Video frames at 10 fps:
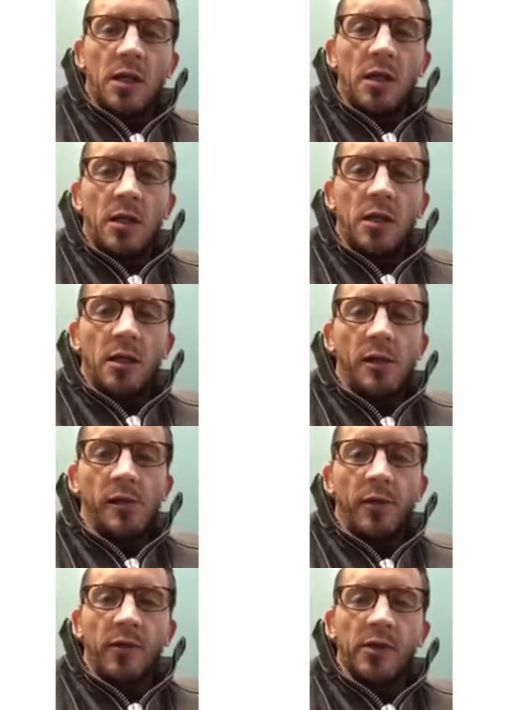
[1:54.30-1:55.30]
Uh,
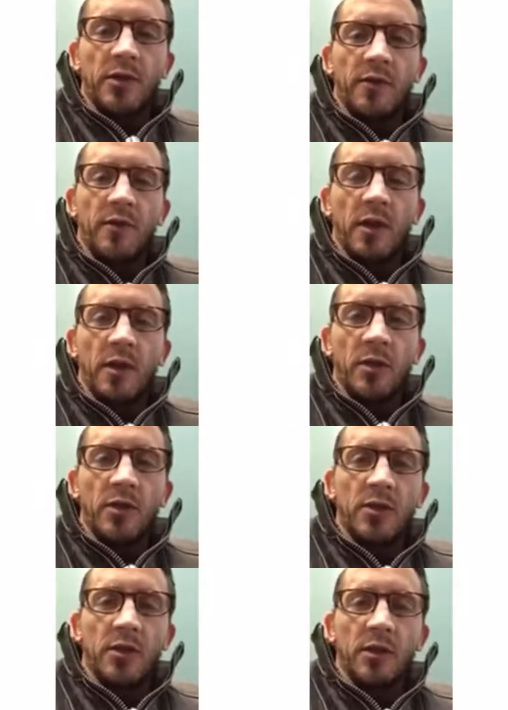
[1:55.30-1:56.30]
the stuff that I'm
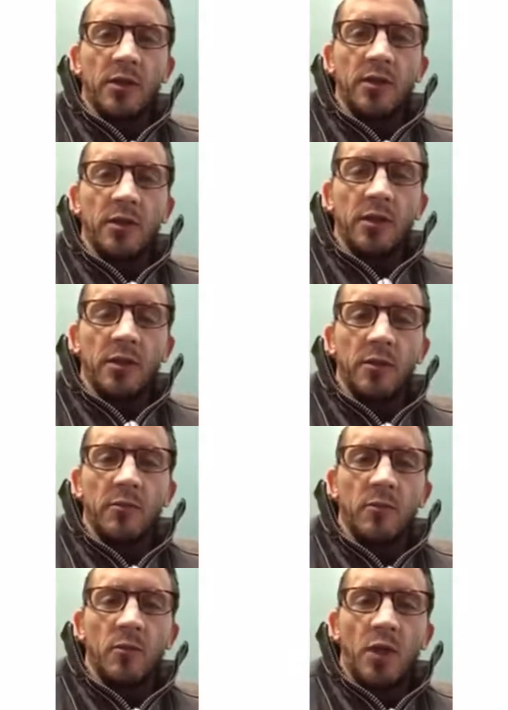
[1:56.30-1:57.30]
interested in seeing
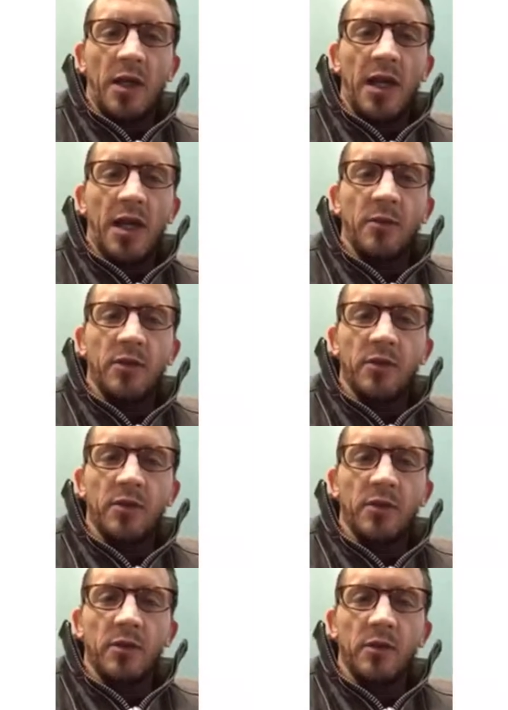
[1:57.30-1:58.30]
what
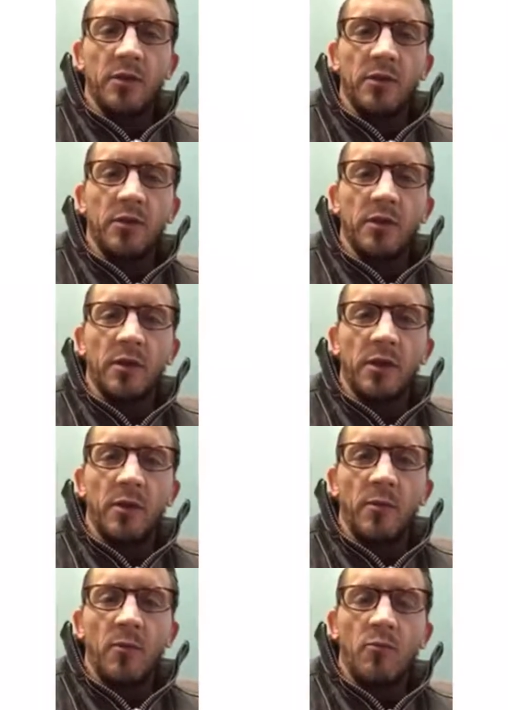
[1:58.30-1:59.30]
happens is
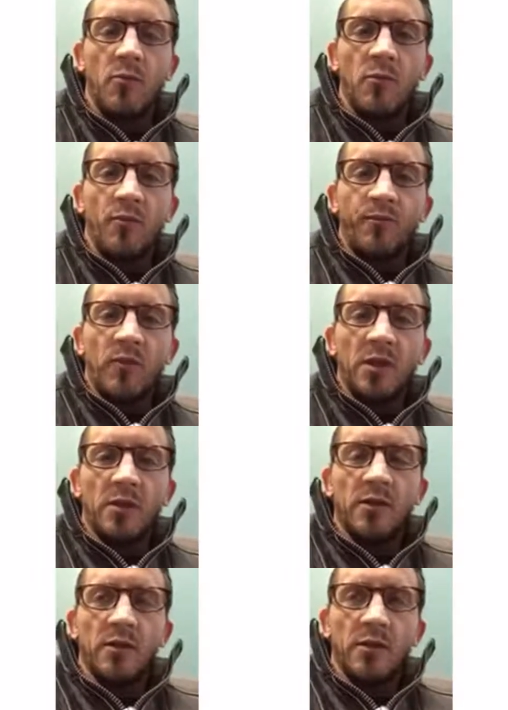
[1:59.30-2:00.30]
um,
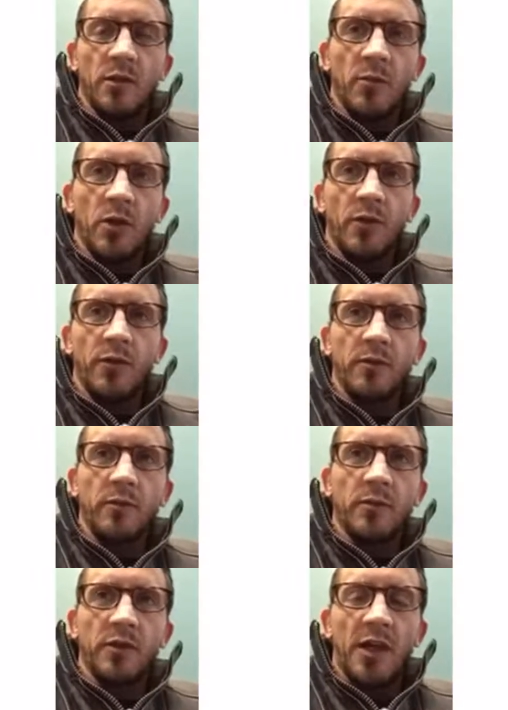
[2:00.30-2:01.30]
since they're both
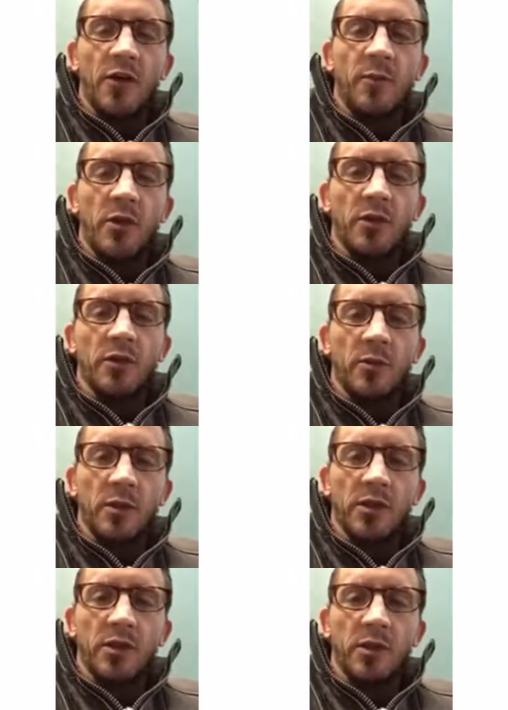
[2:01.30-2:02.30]
southpaws, I
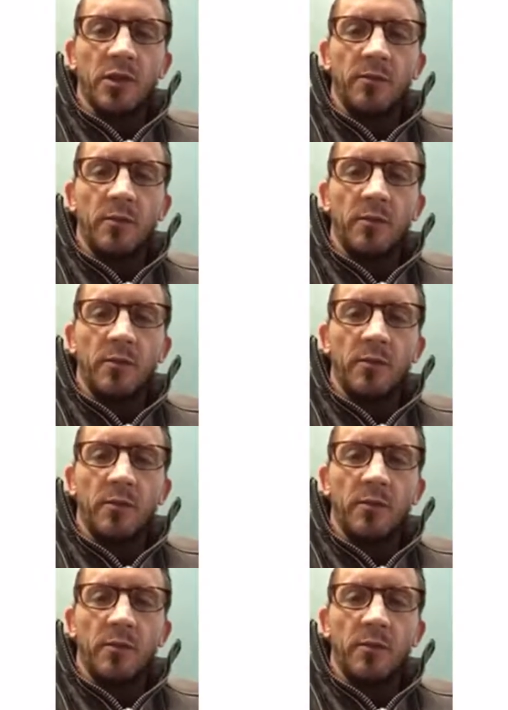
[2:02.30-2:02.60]
want to see